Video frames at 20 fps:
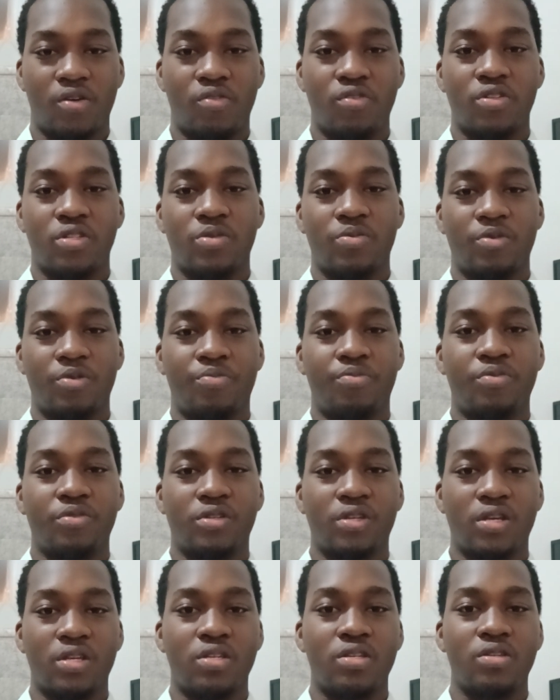going to be
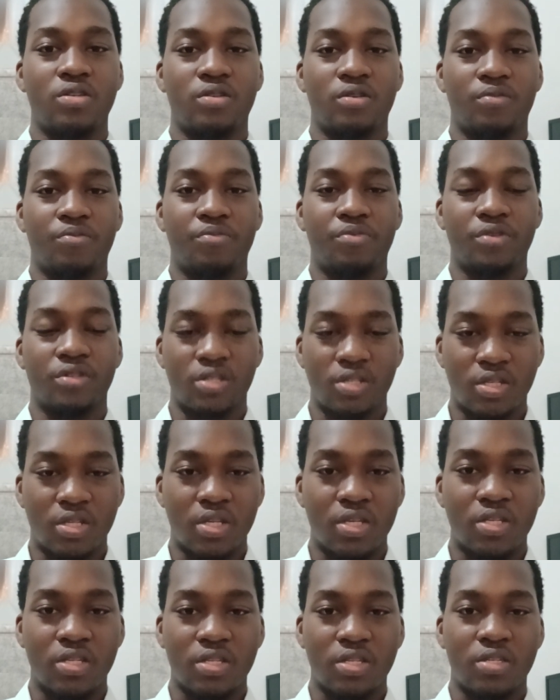processing some pretty
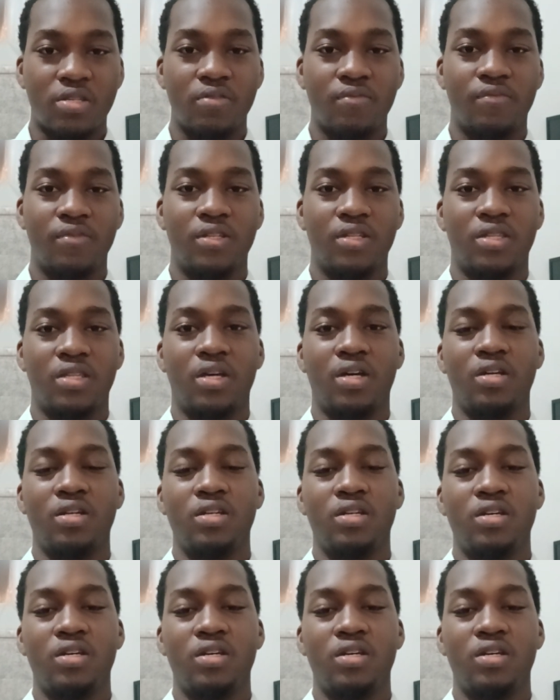sensitive data.